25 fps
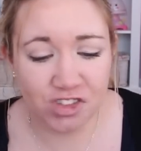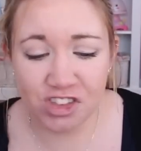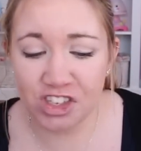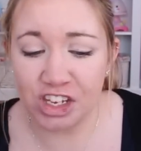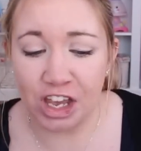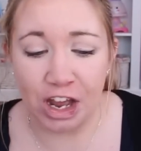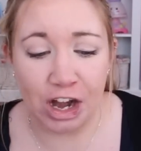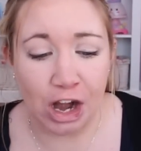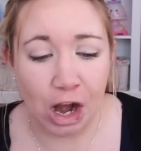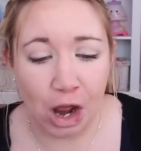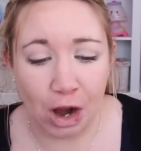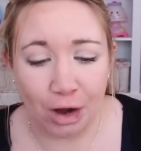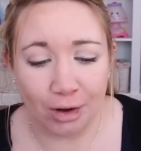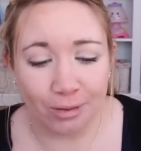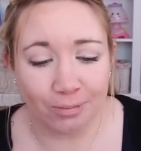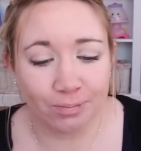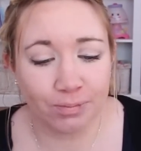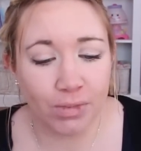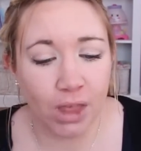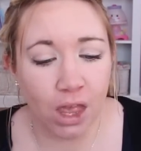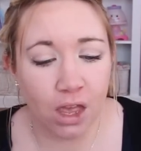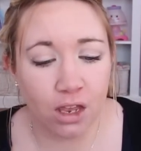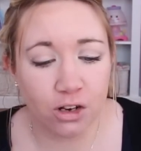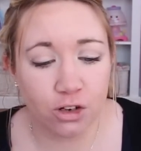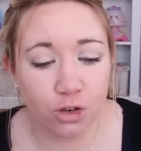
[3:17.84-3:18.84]
dunno,
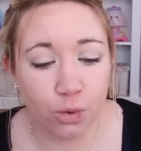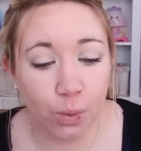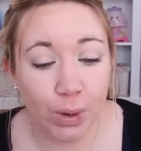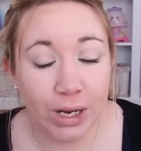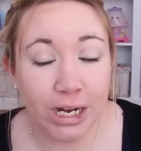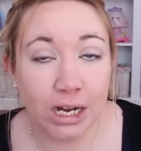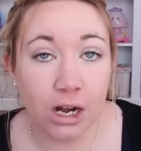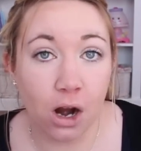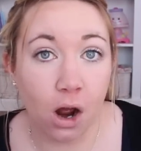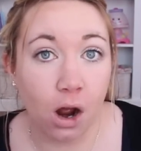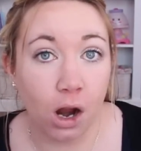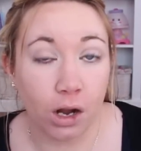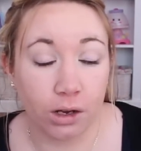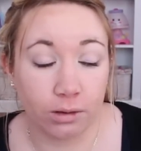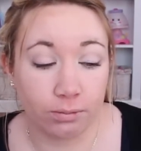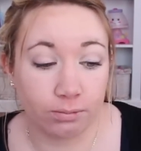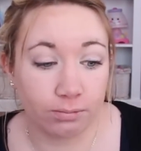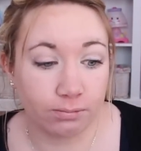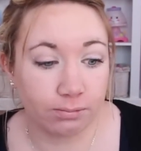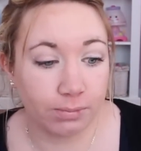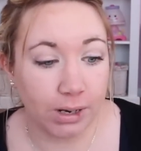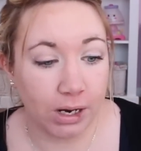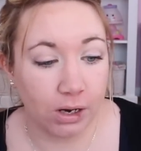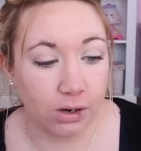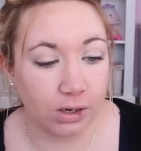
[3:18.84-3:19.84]
29
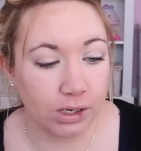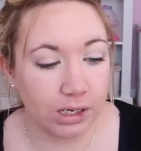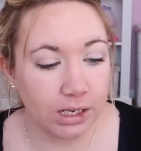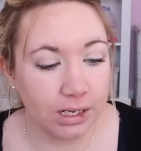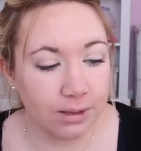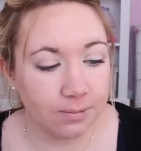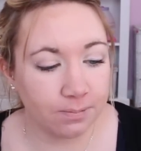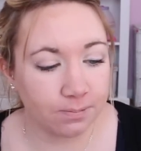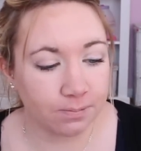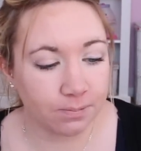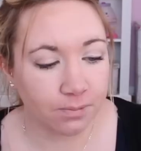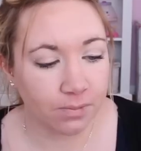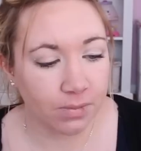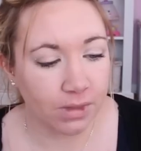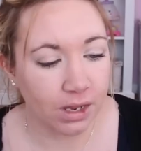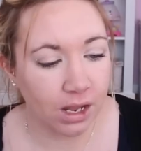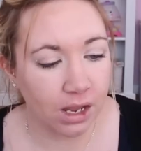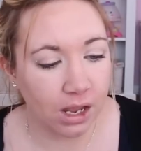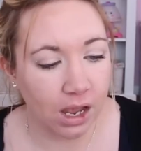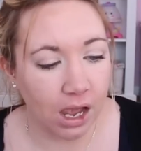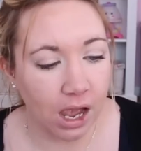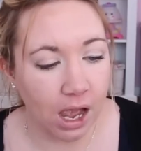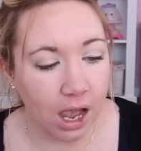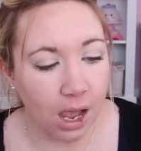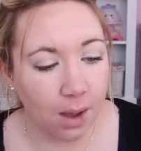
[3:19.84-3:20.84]
apparently.
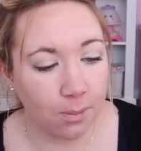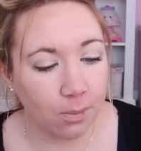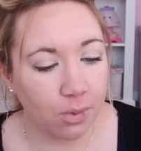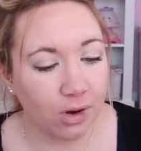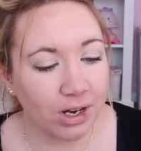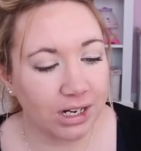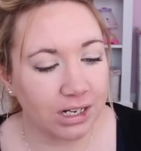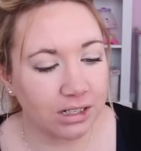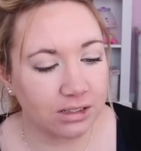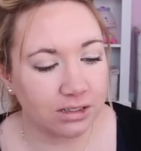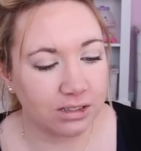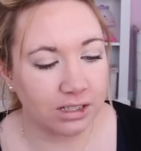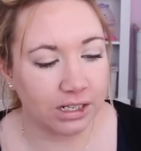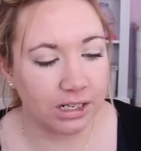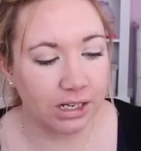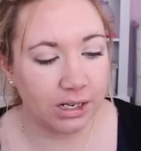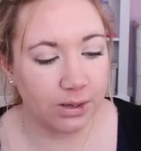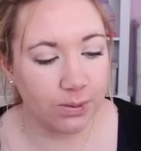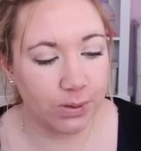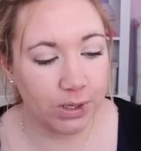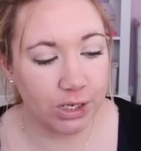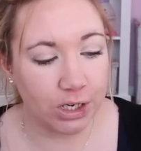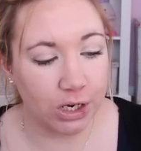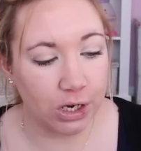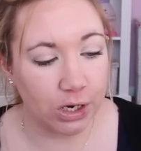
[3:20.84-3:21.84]
Pregnancy,
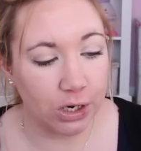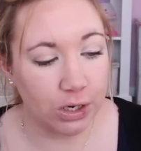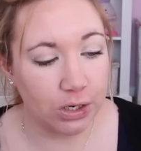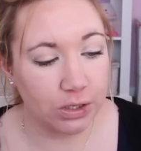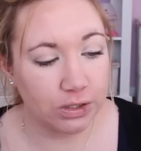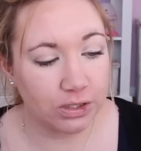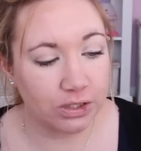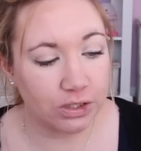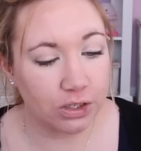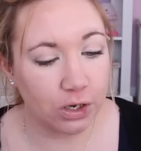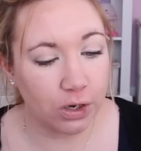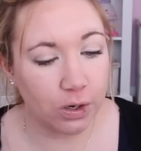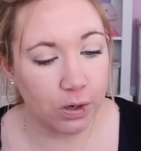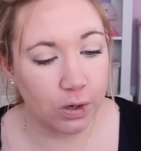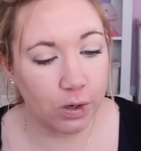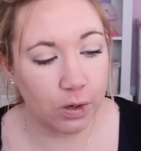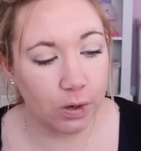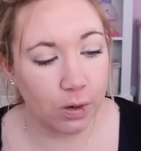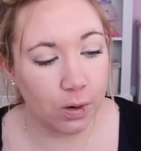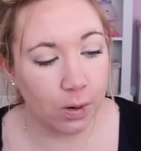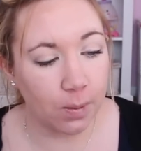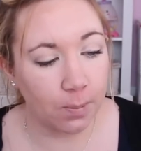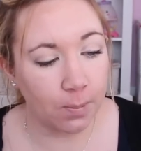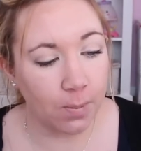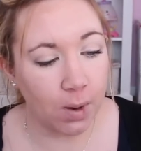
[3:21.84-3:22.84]
here we go.
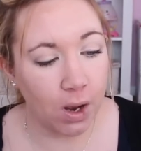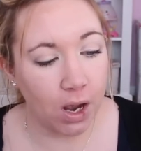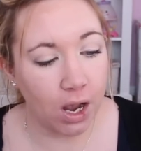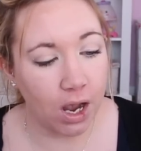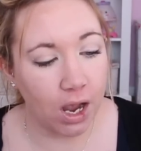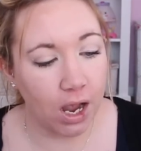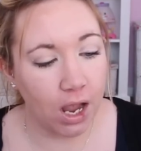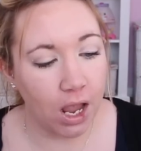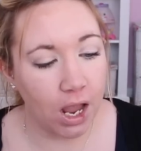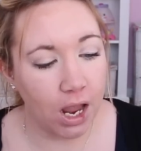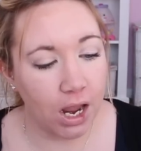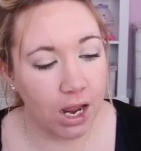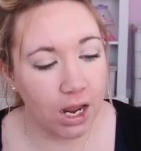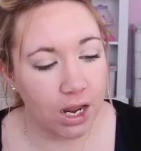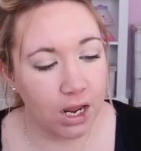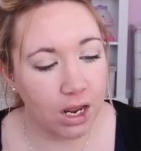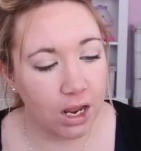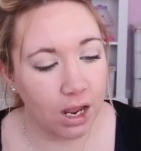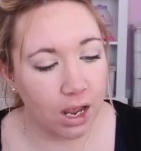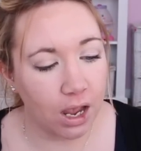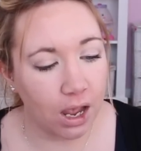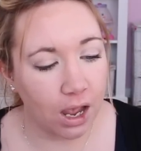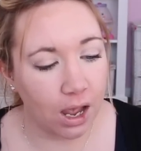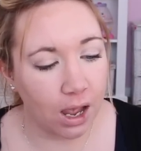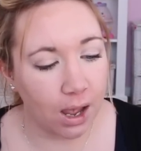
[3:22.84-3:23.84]
So
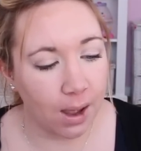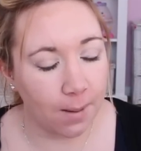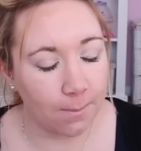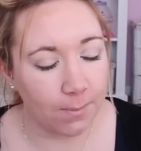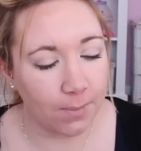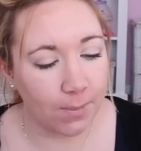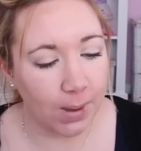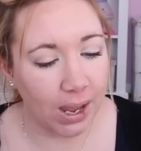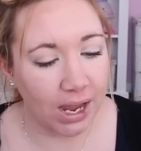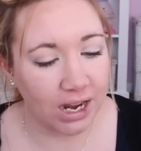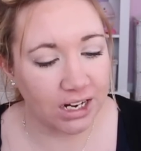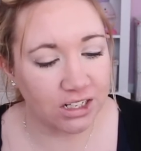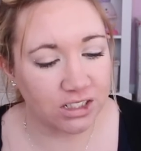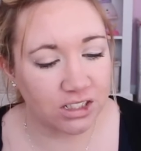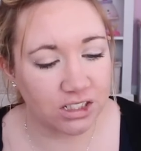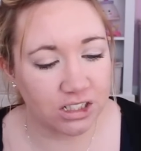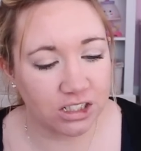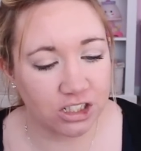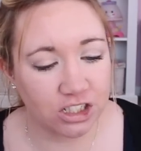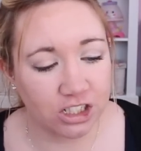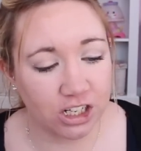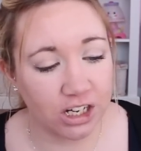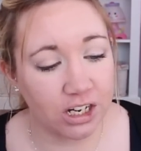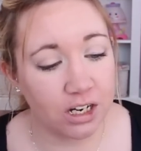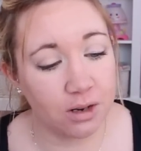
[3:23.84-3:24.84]
my
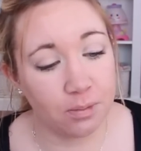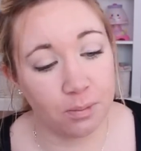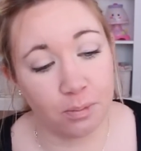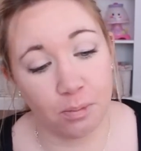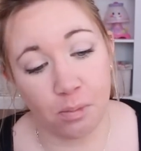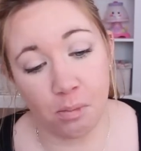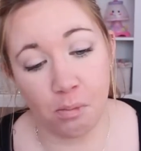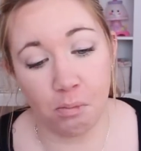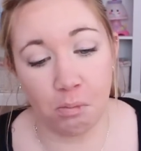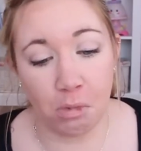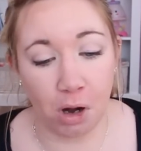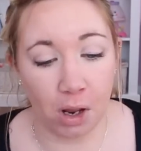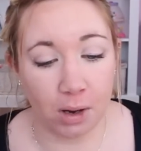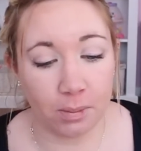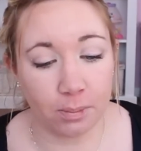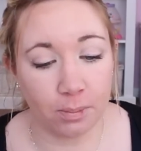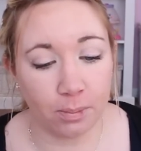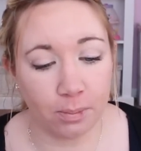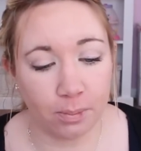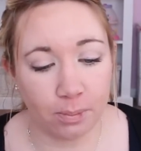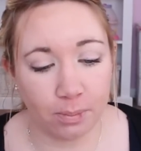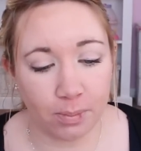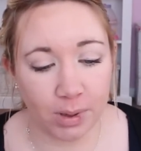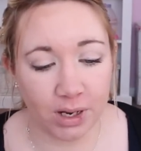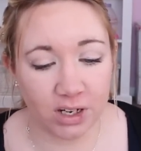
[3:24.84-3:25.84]
HCG, like
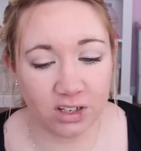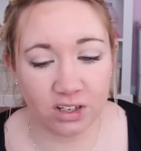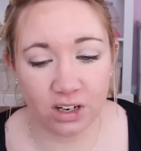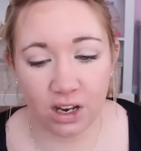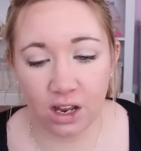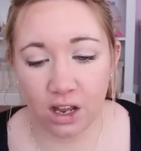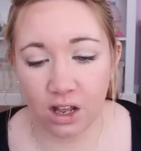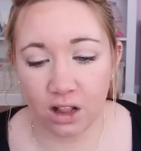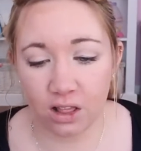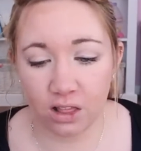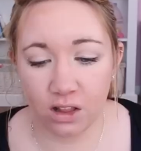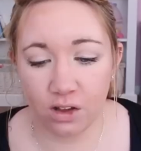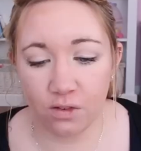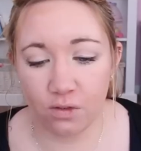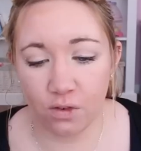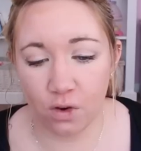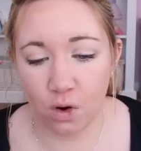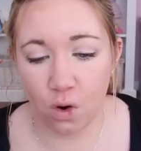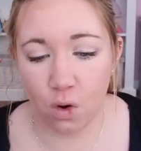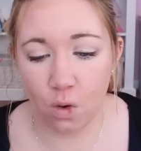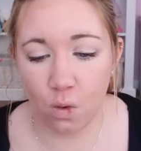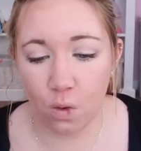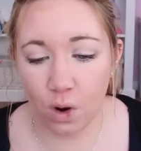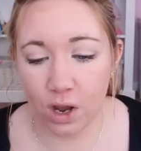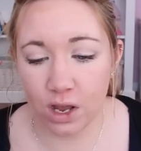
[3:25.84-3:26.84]
beta
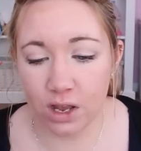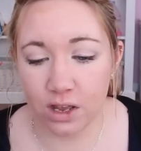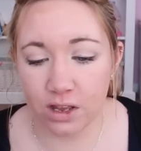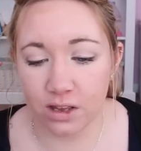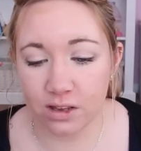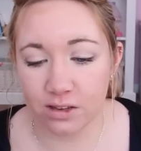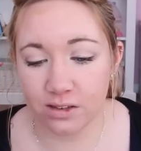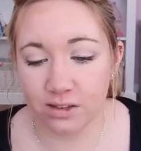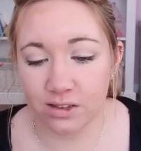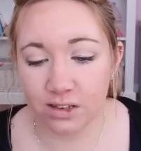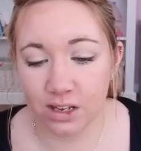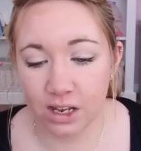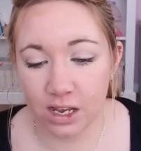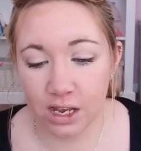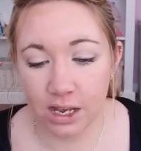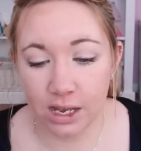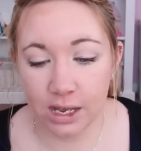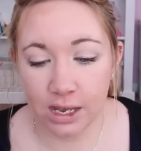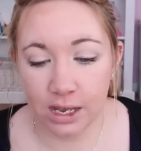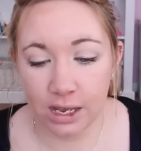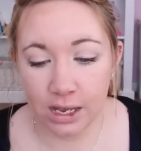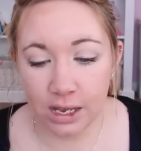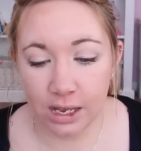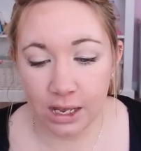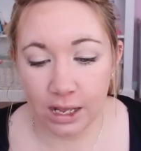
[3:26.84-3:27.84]
level, is
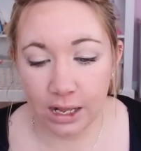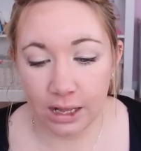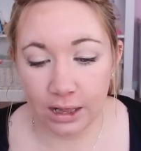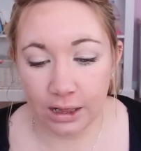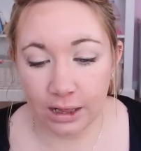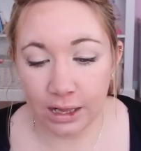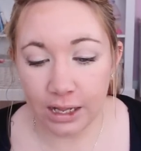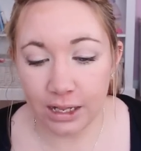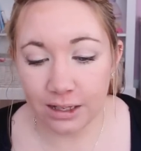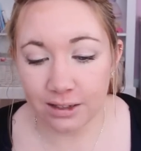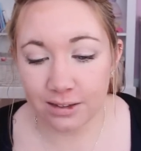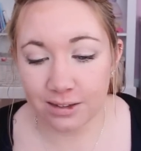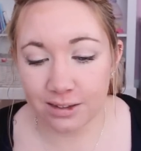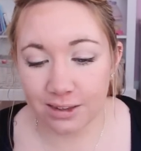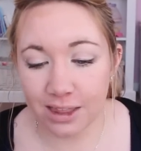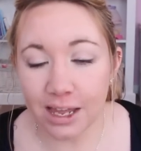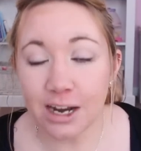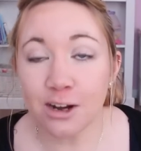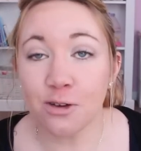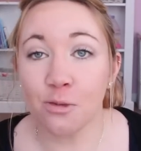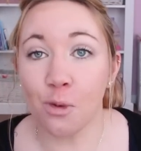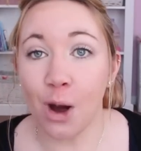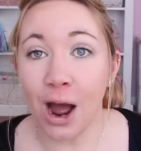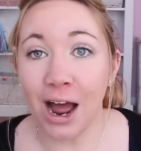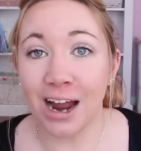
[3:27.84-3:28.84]
less
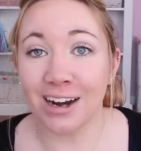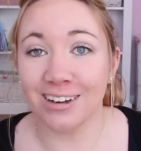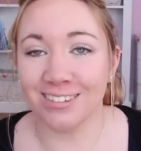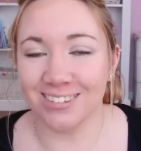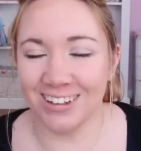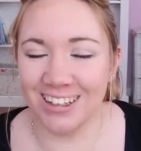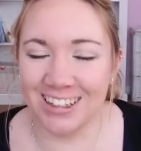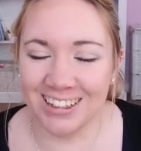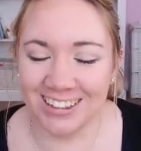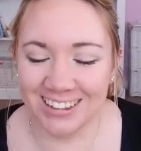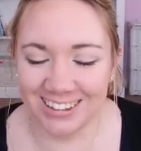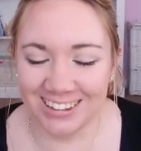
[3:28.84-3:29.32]
than one.